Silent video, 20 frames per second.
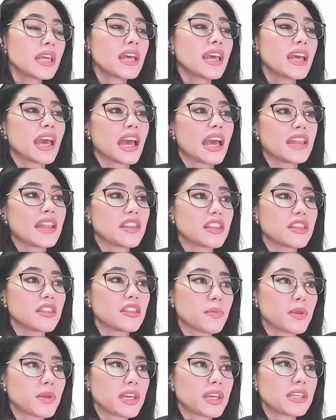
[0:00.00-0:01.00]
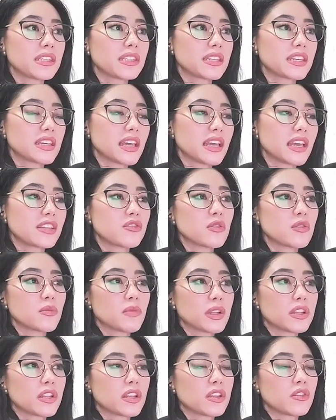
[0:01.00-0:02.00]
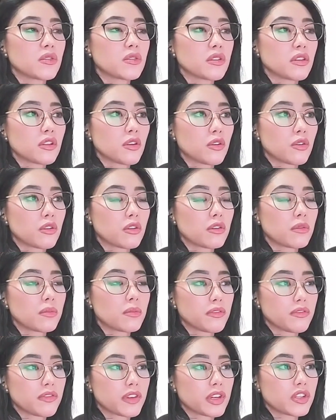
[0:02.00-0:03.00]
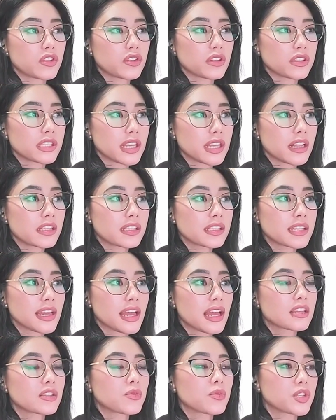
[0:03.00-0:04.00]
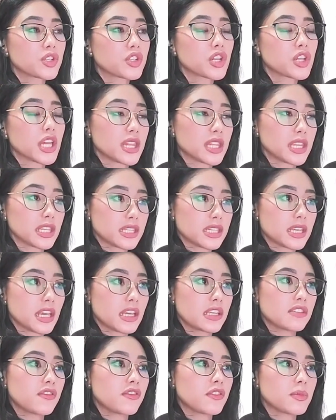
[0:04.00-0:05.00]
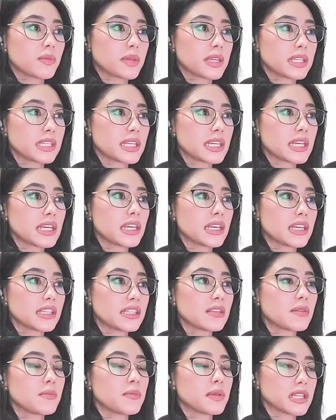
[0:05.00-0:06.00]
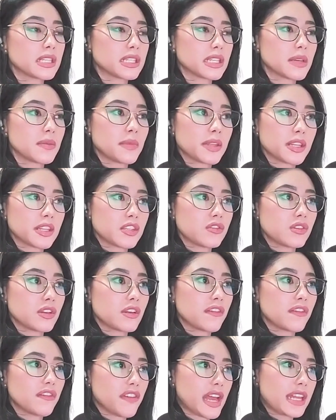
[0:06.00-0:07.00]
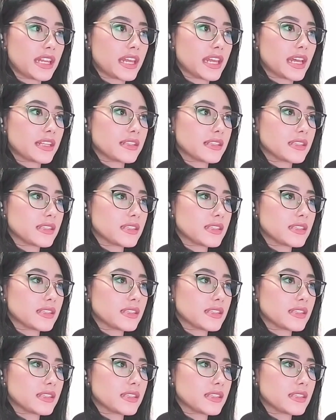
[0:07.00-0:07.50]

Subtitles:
and then the PSD gets remitted to the local provincial sales tax, which in this case for BC is the BC Ministry of Finance.